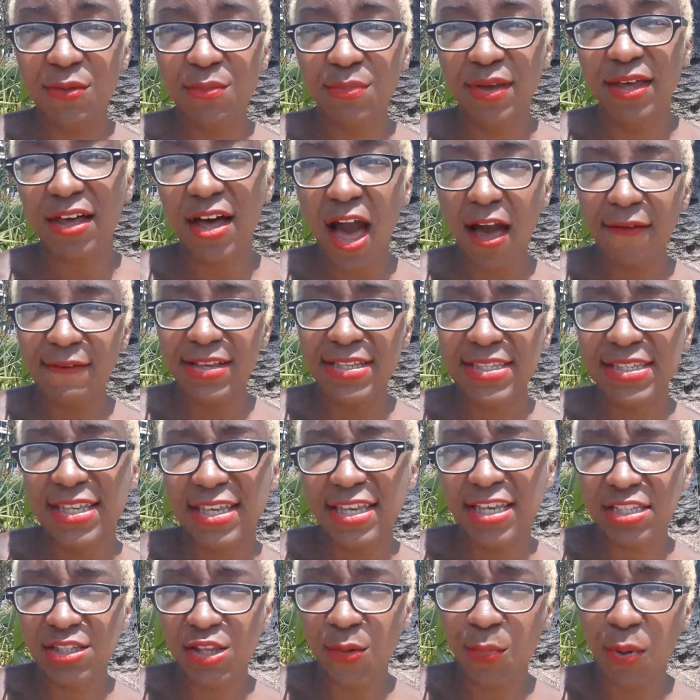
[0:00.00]
But obviously
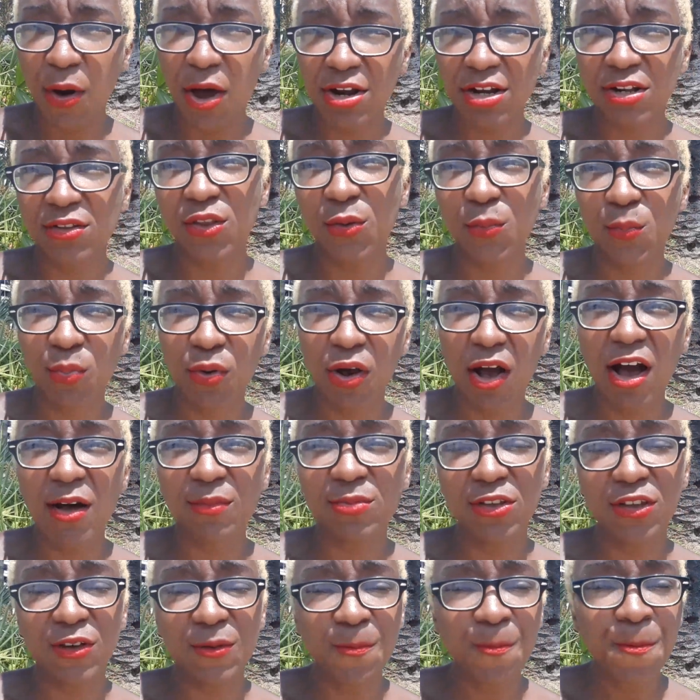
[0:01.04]
he's a part of the
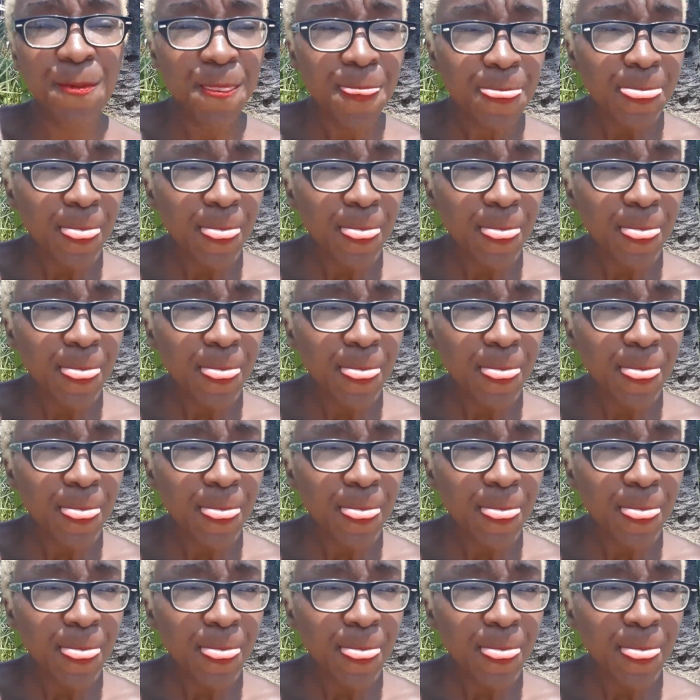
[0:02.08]
problem.